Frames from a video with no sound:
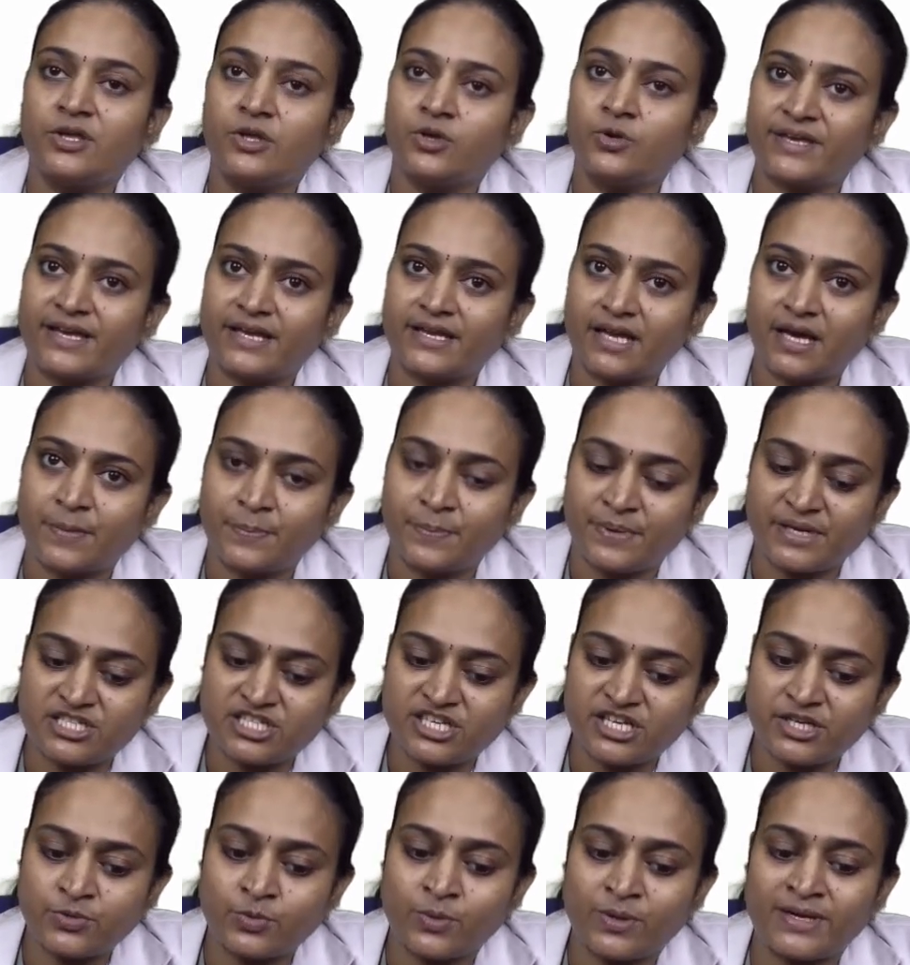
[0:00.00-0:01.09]
You can
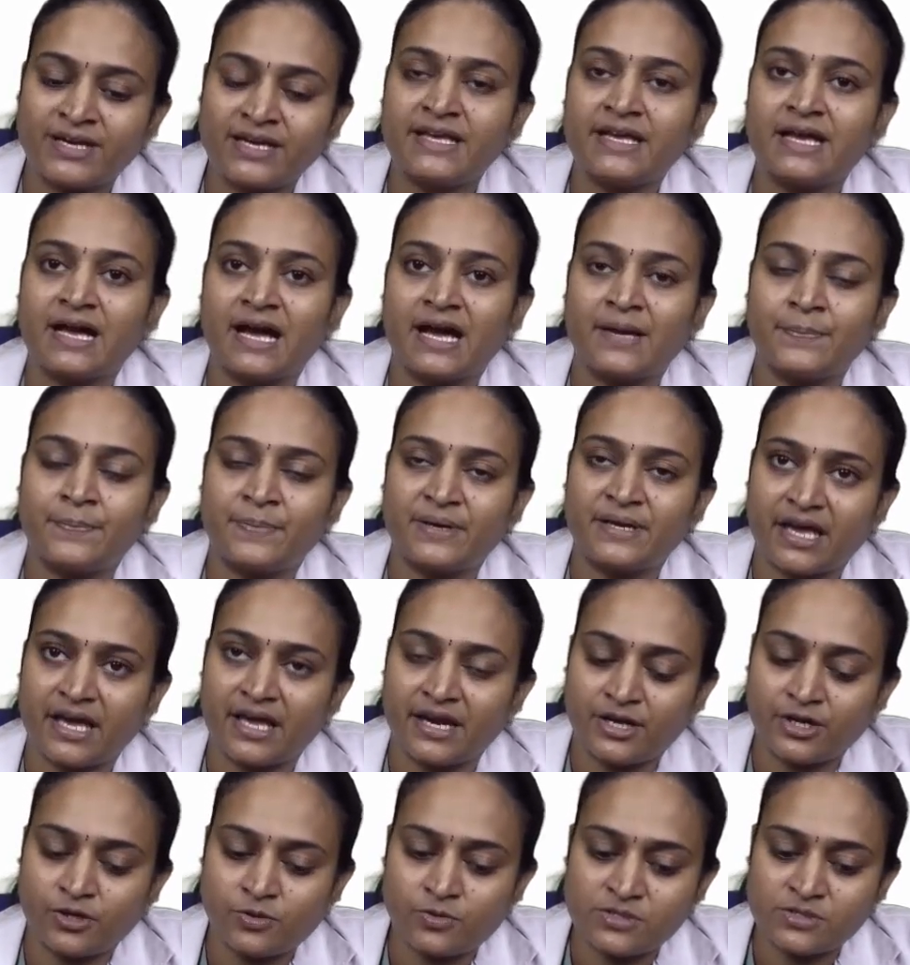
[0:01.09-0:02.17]
appreciate only
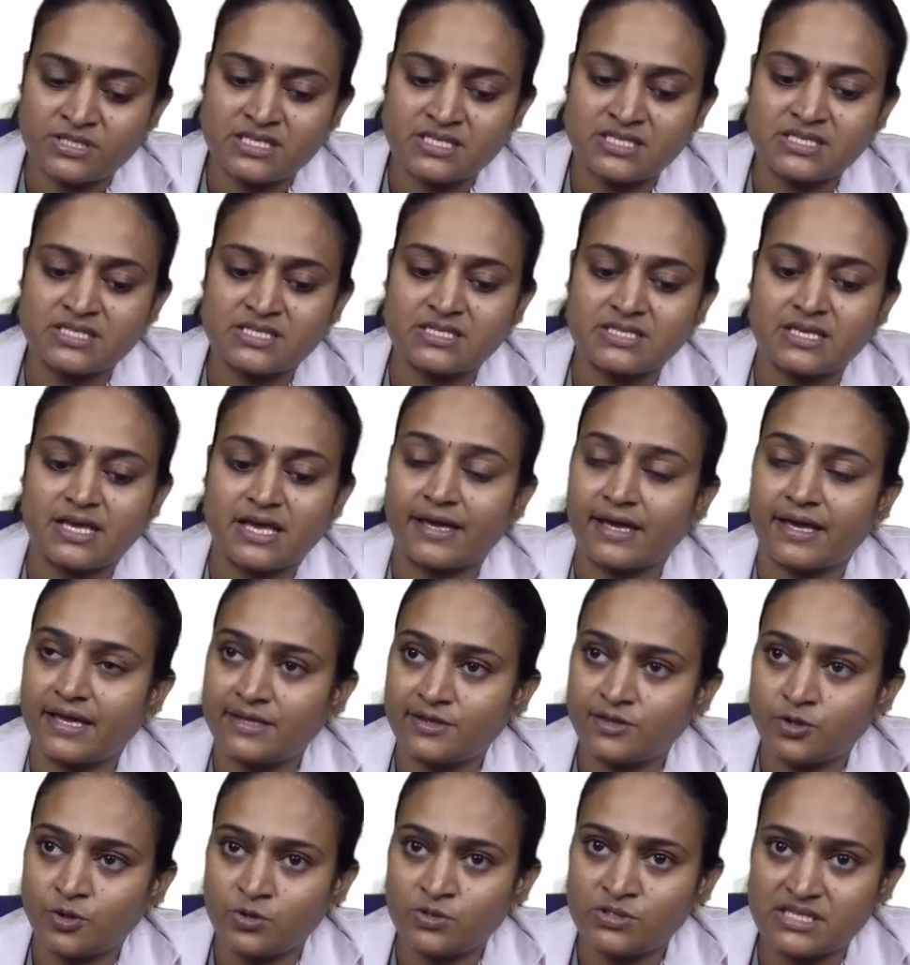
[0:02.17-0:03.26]
hyperkeratosis,
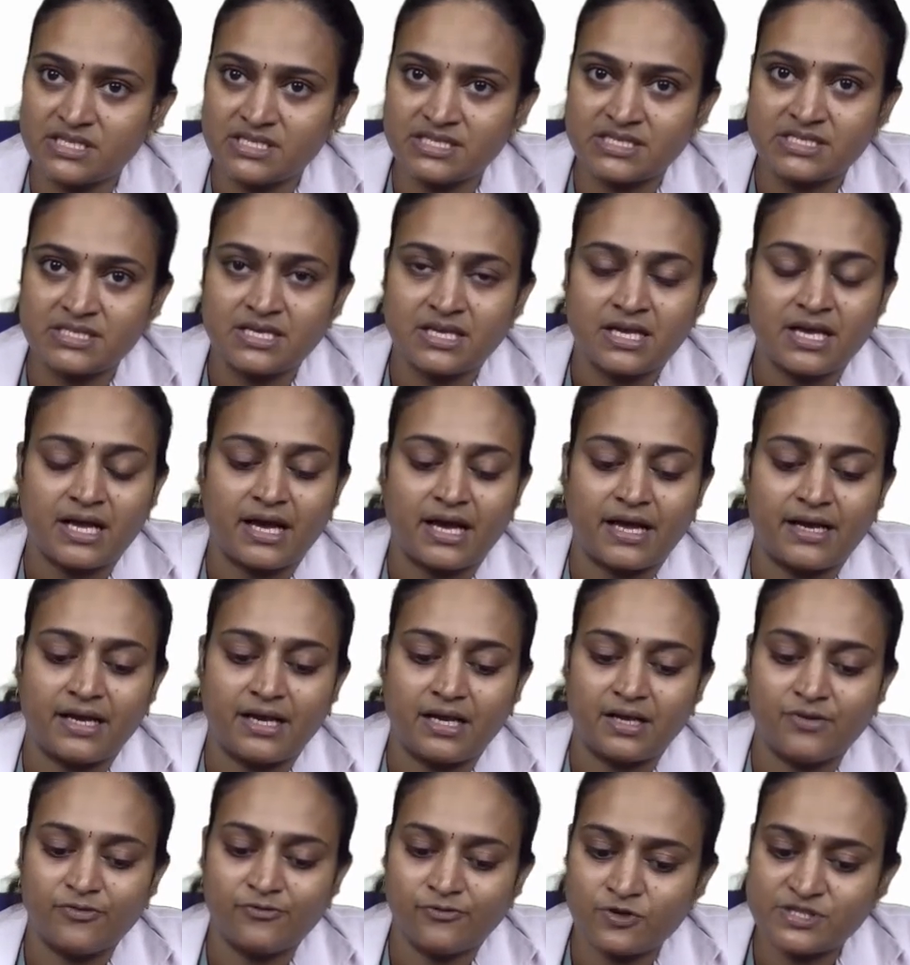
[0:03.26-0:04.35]
acanthosis and
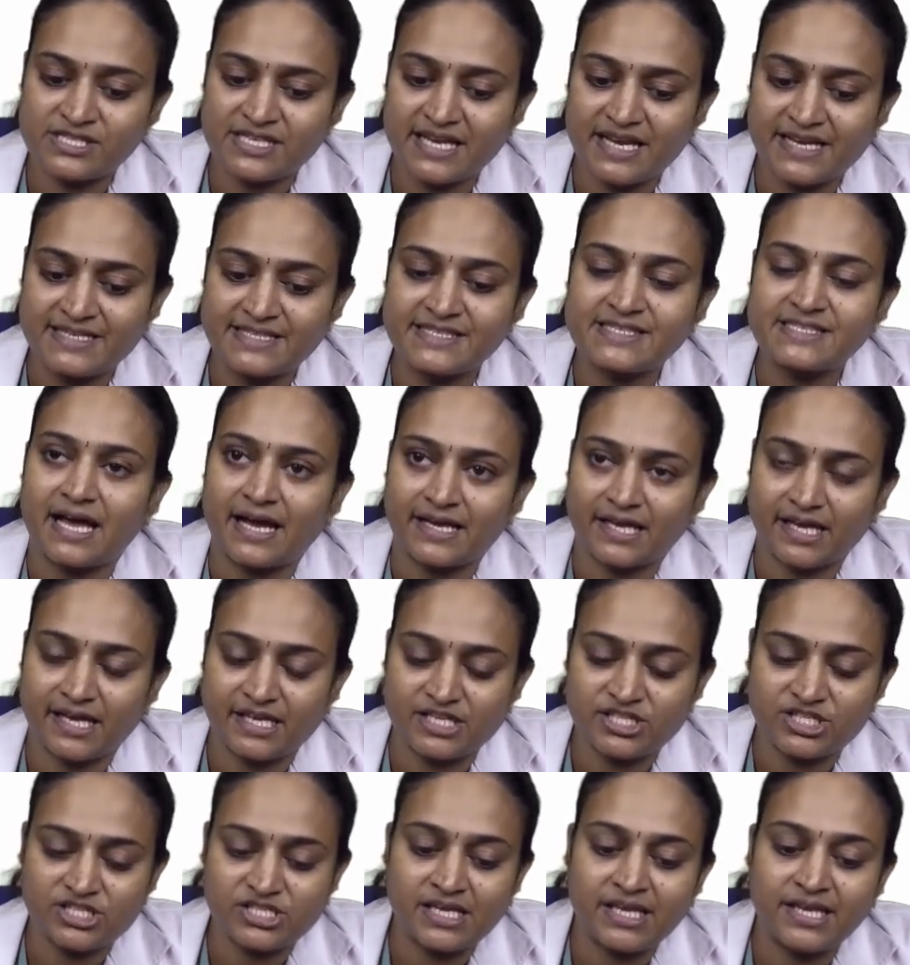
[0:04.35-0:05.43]
lymphocytes
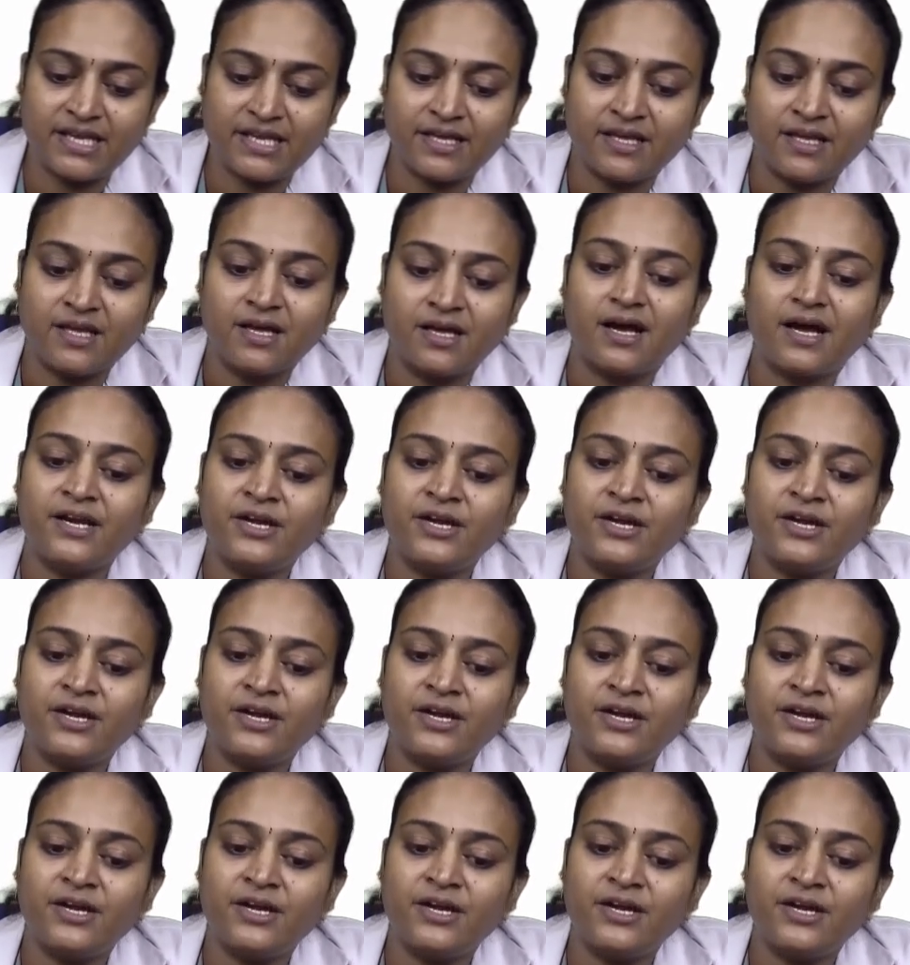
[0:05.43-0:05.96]
occasionally,